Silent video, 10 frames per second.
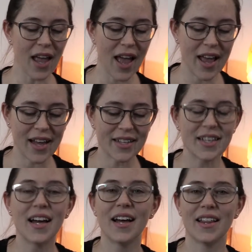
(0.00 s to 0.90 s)
And
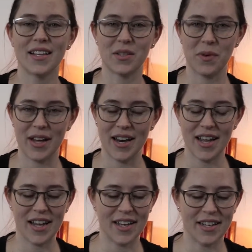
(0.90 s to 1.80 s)
this one
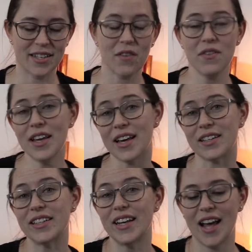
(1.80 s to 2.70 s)
is vegan.